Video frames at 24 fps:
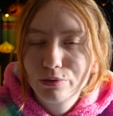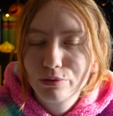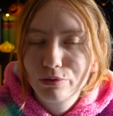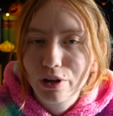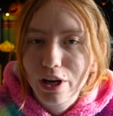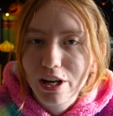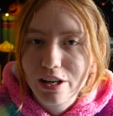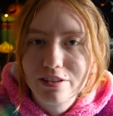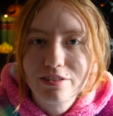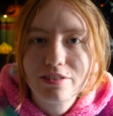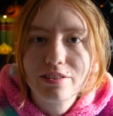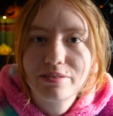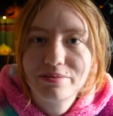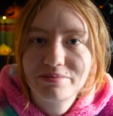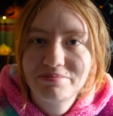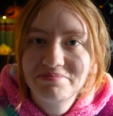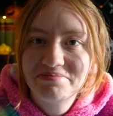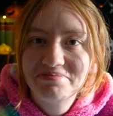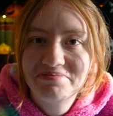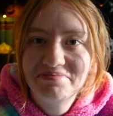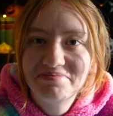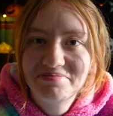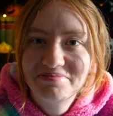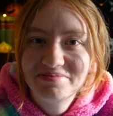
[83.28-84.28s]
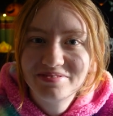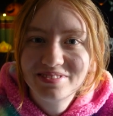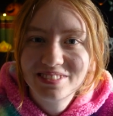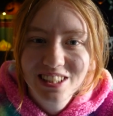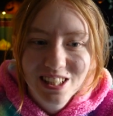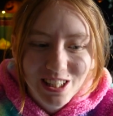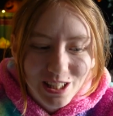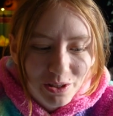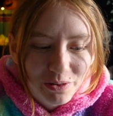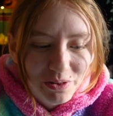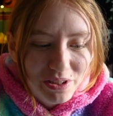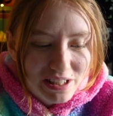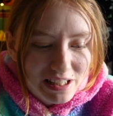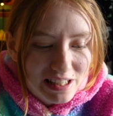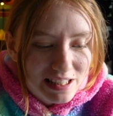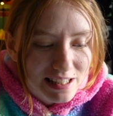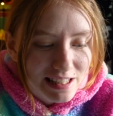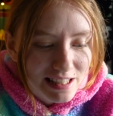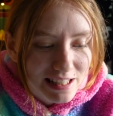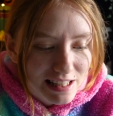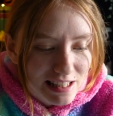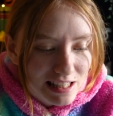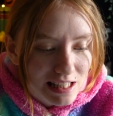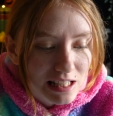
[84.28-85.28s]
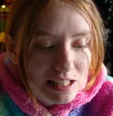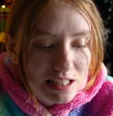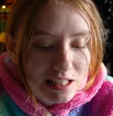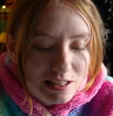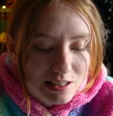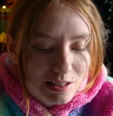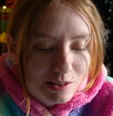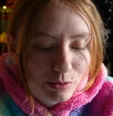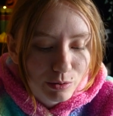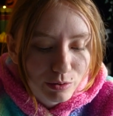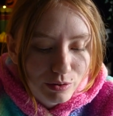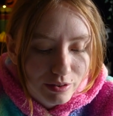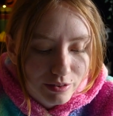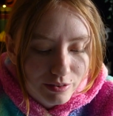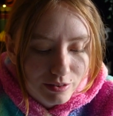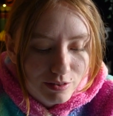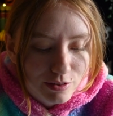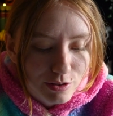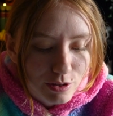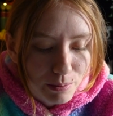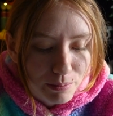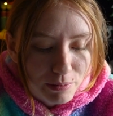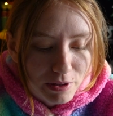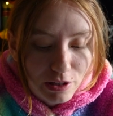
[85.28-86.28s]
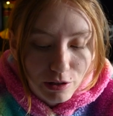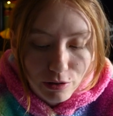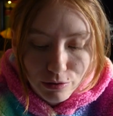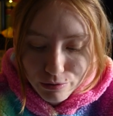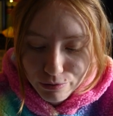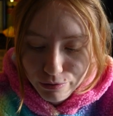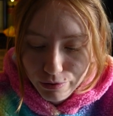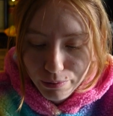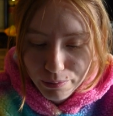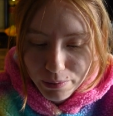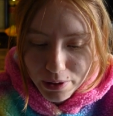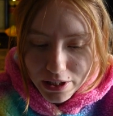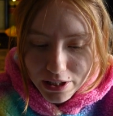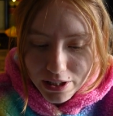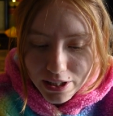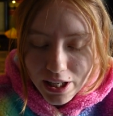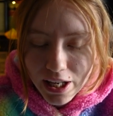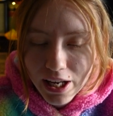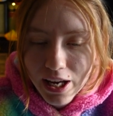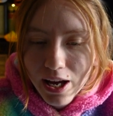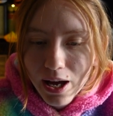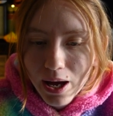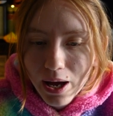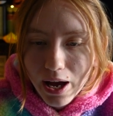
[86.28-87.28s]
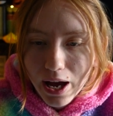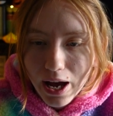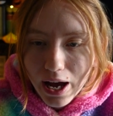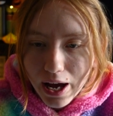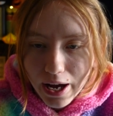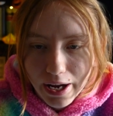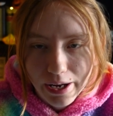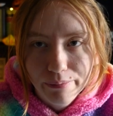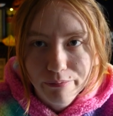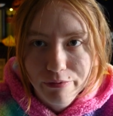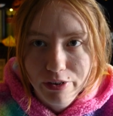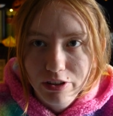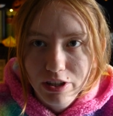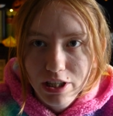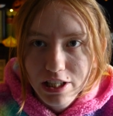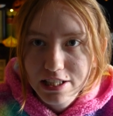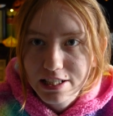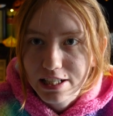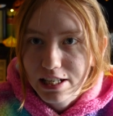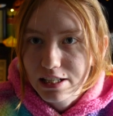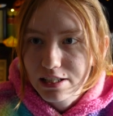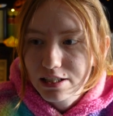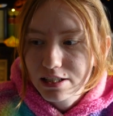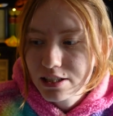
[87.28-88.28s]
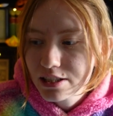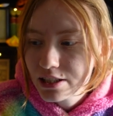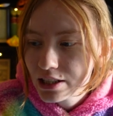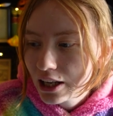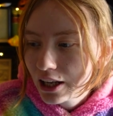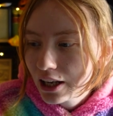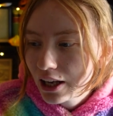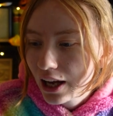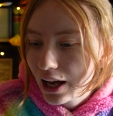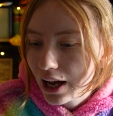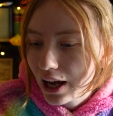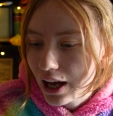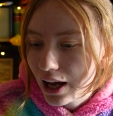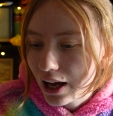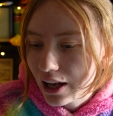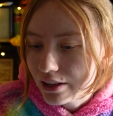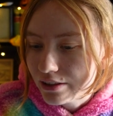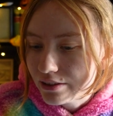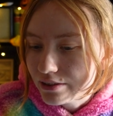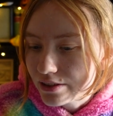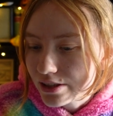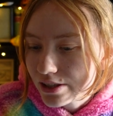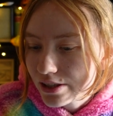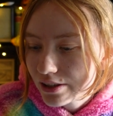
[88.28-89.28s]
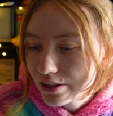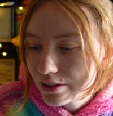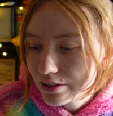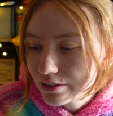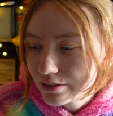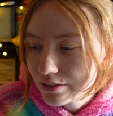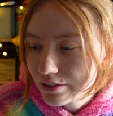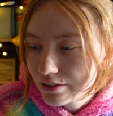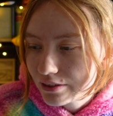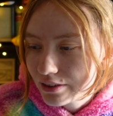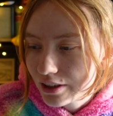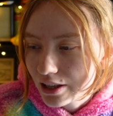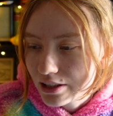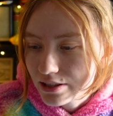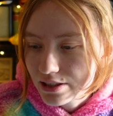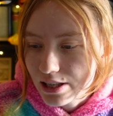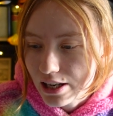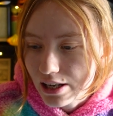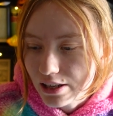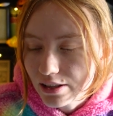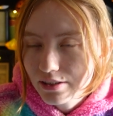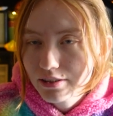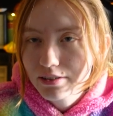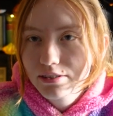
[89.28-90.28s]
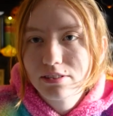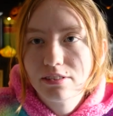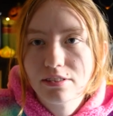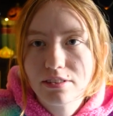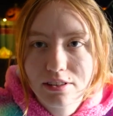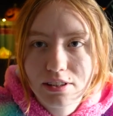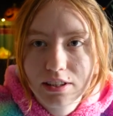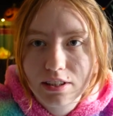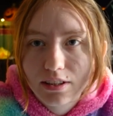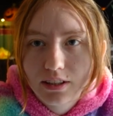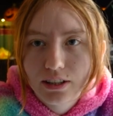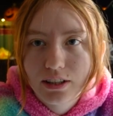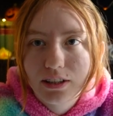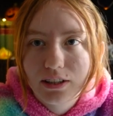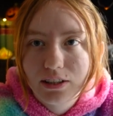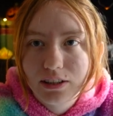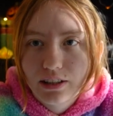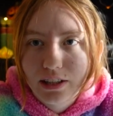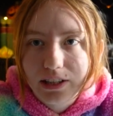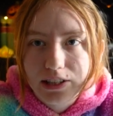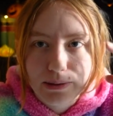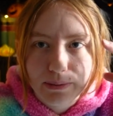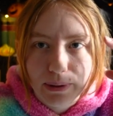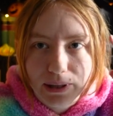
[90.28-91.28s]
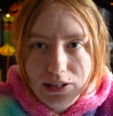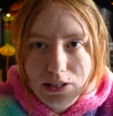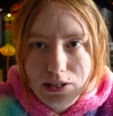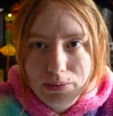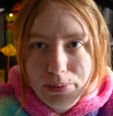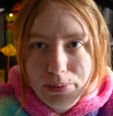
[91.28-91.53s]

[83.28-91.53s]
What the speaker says: friend. So this is something new for me. I am very excited, and I'd say let's make a